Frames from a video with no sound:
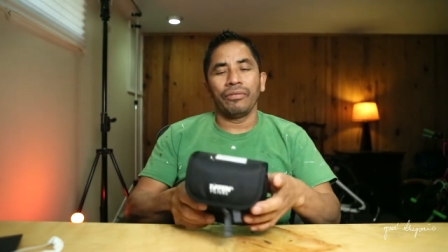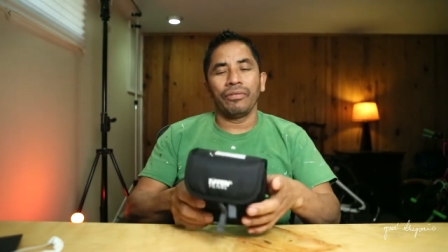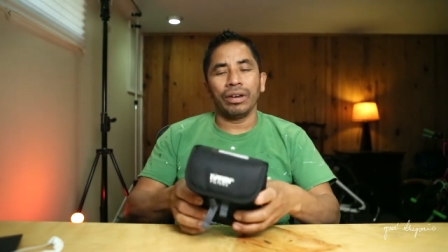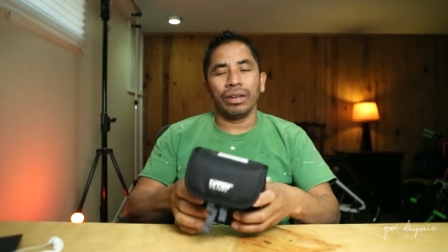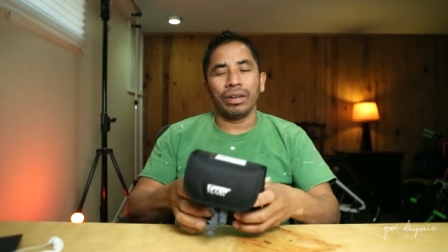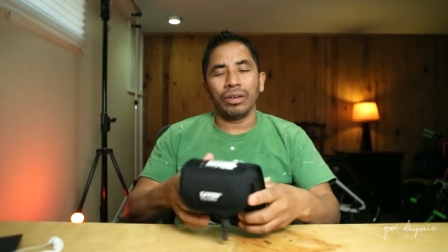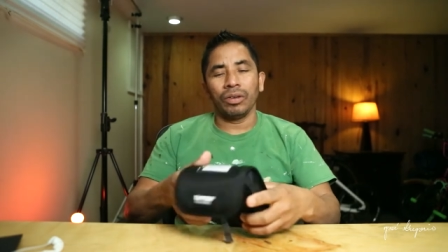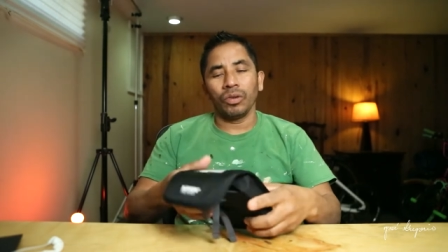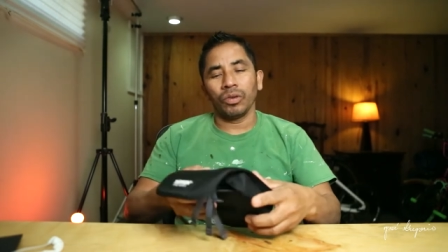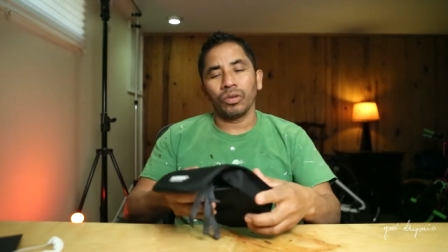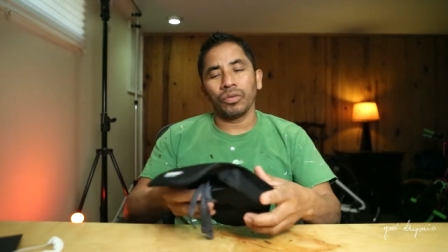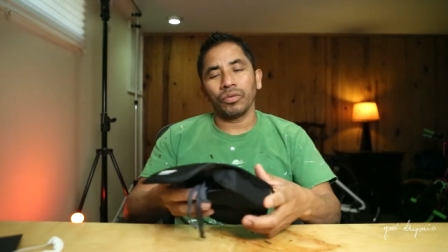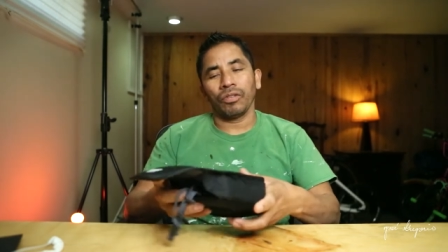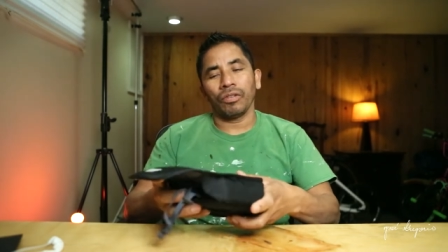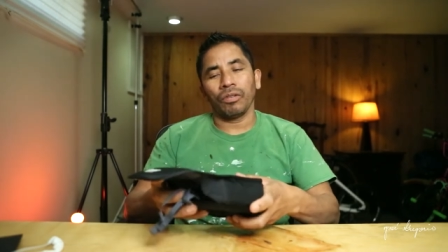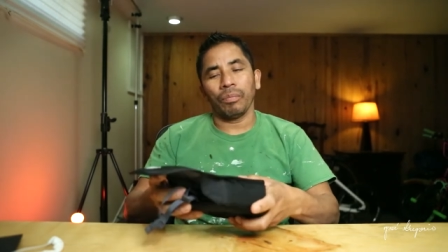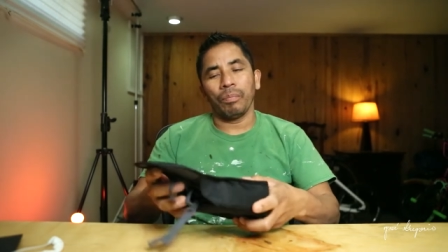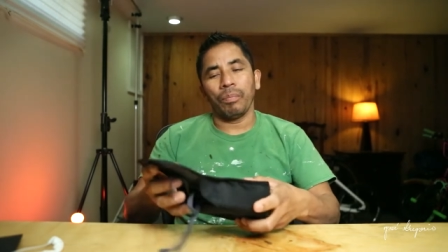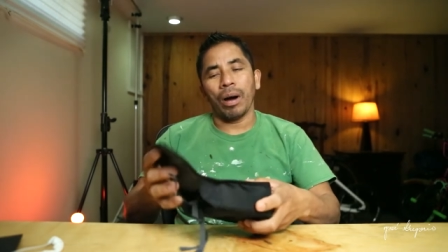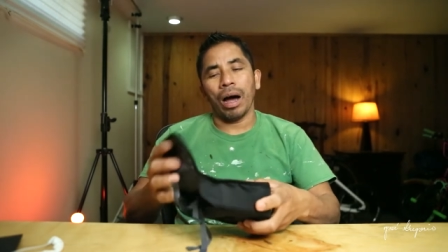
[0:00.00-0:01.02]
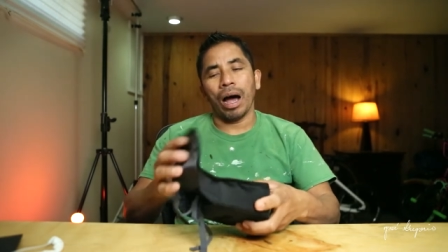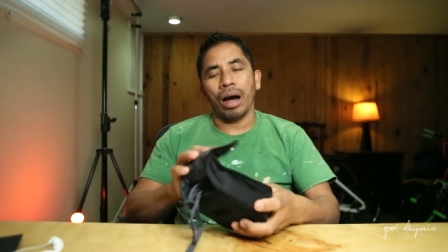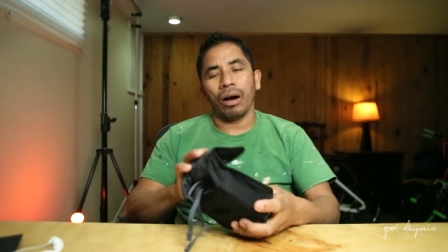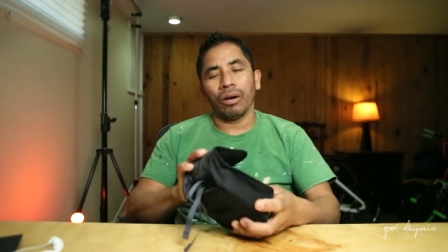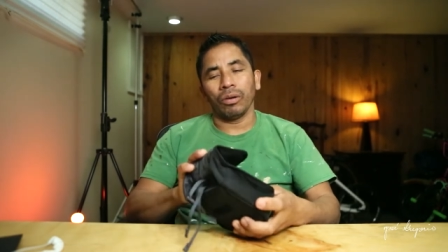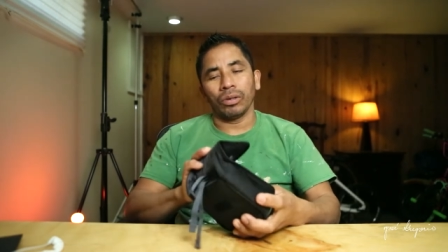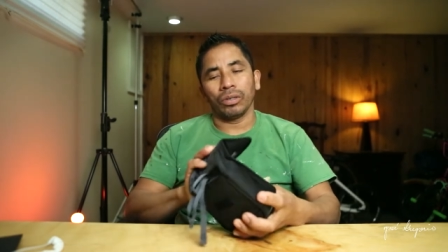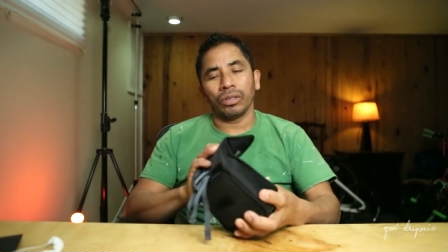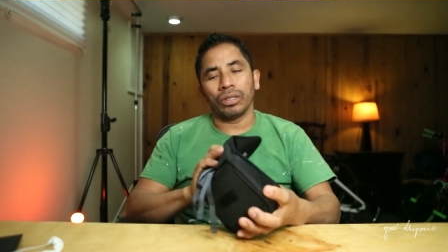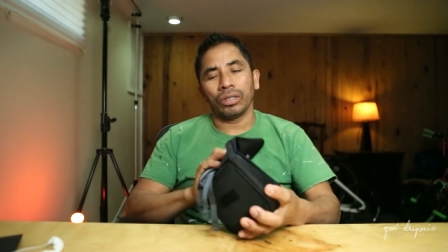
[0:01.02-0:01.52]
very useful
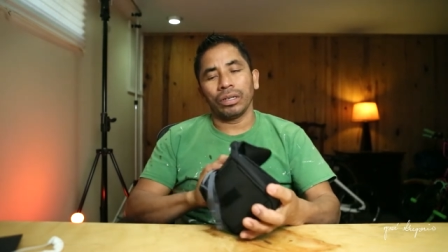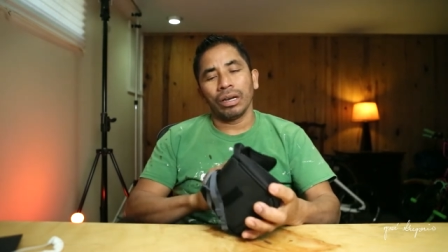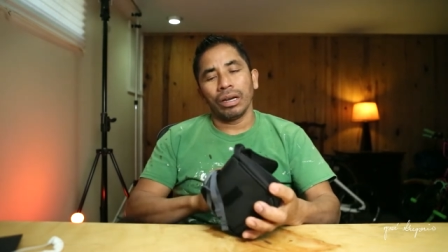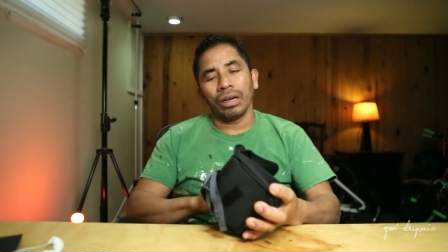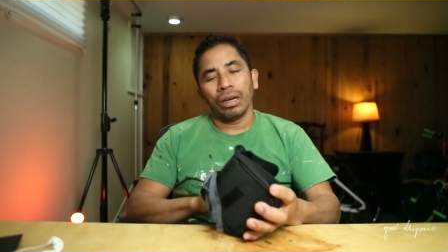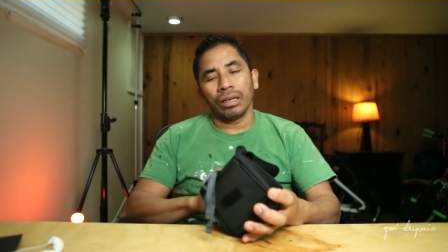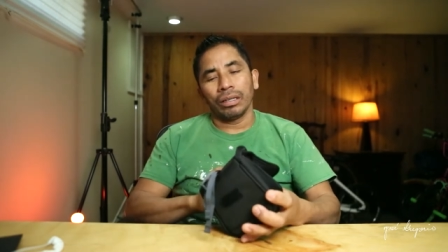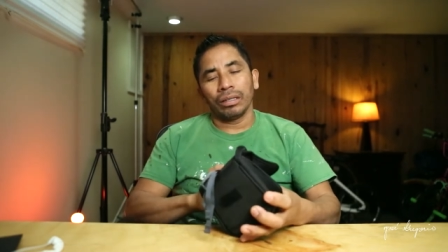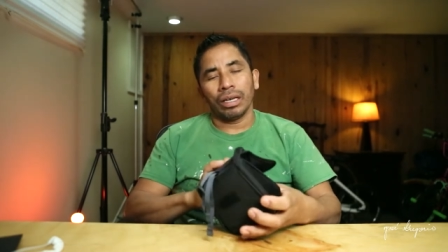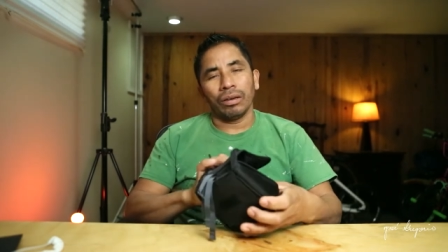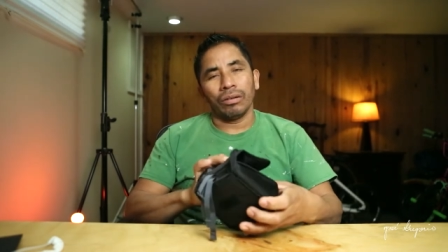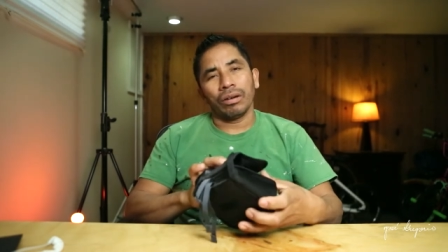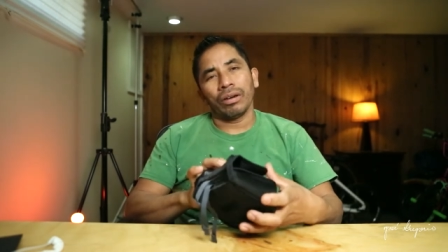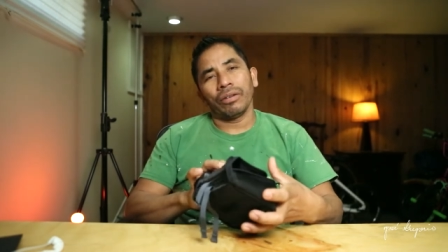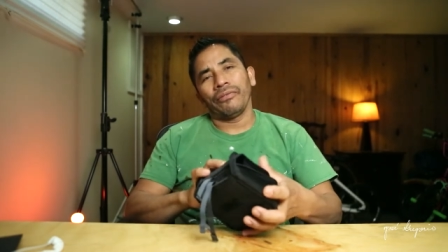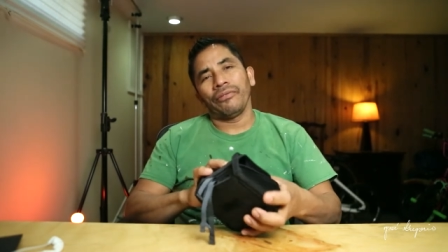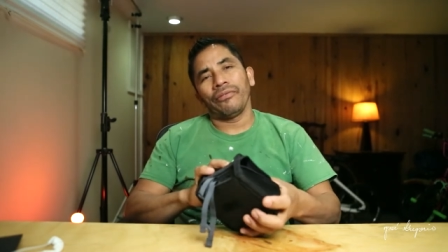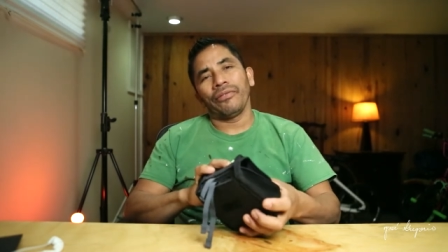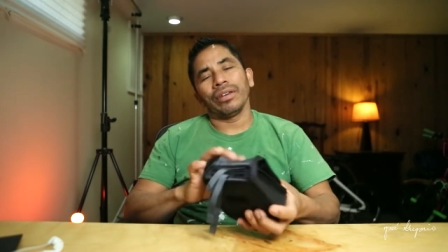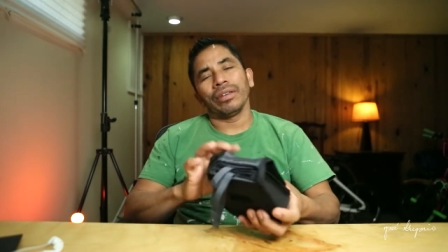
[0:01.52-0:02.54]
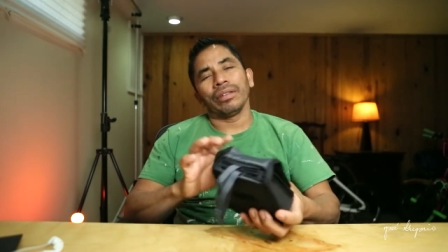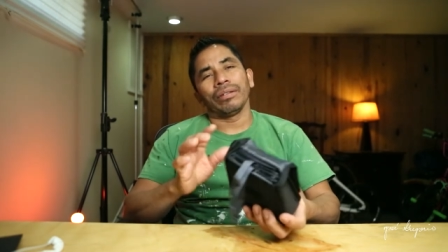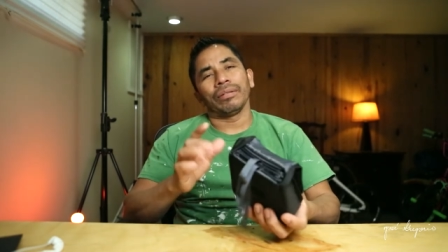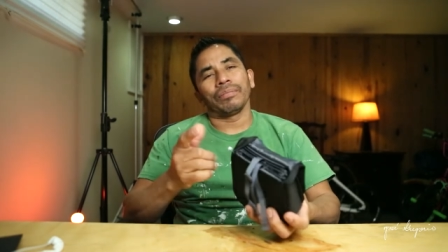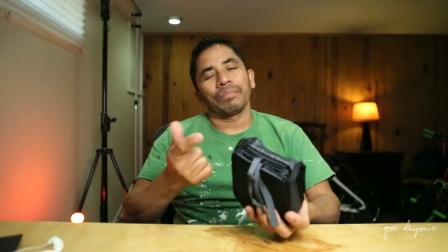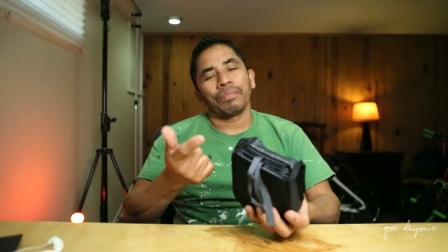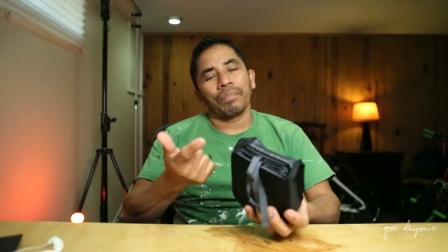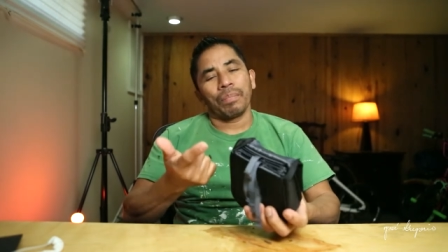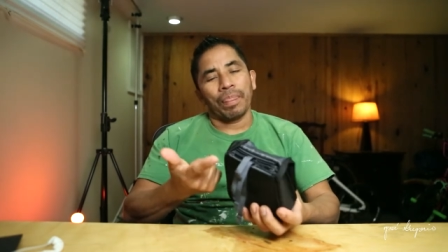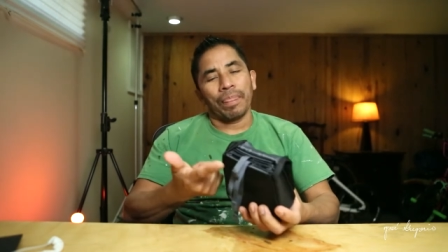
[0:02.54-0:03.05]
pouch that you can fit
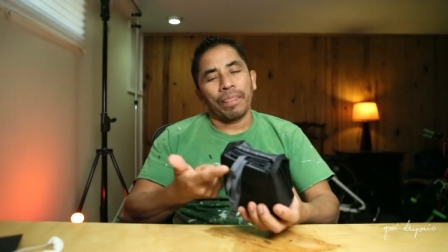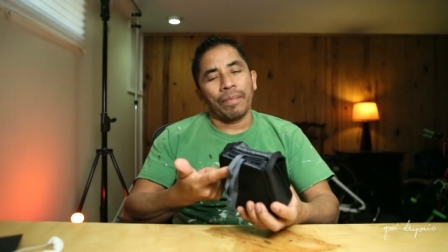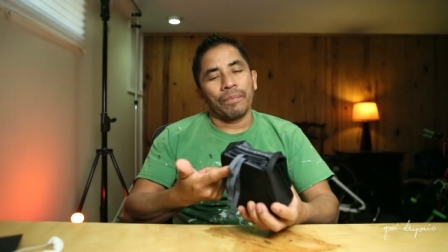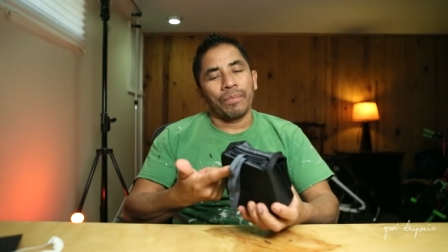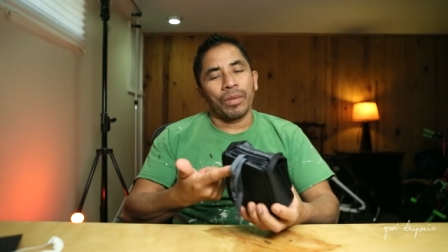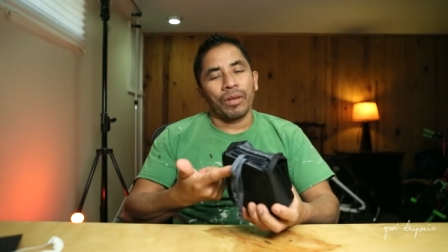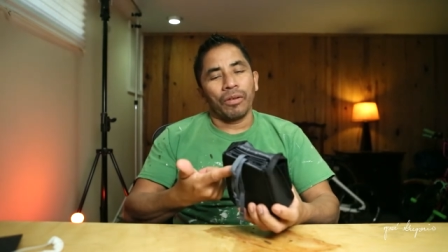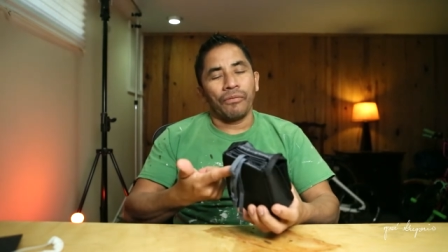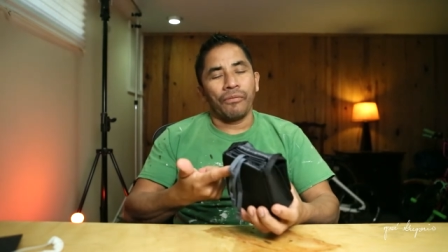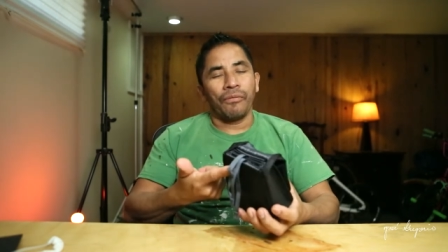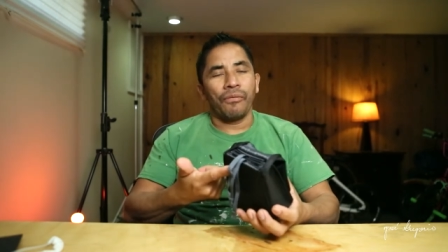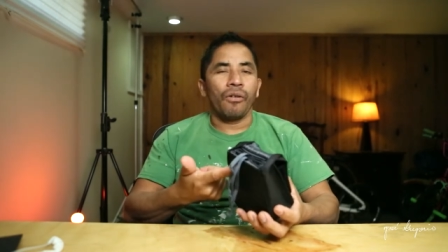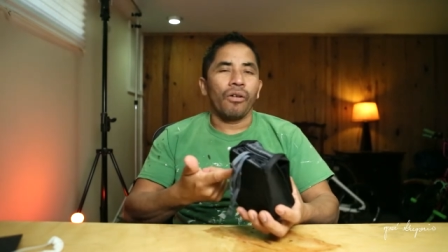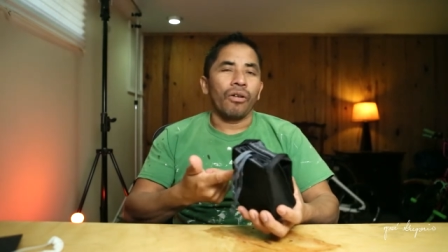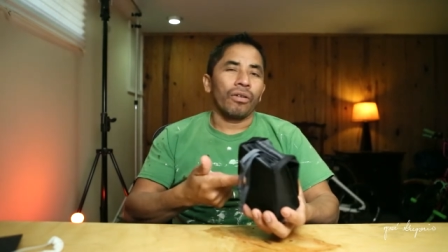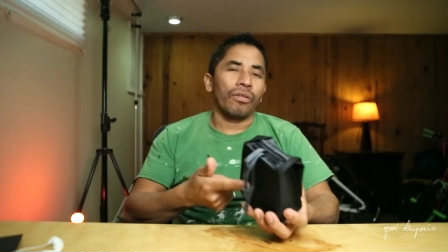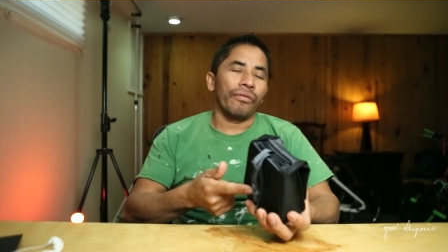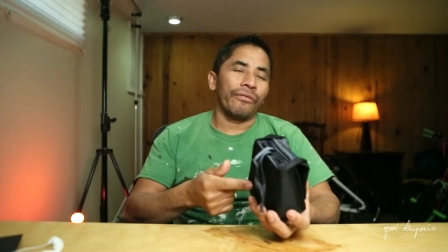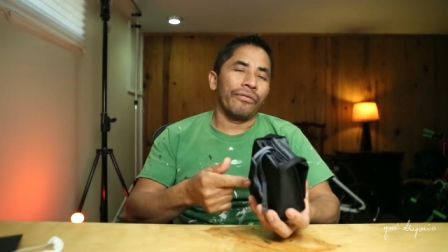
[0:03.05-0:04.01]
four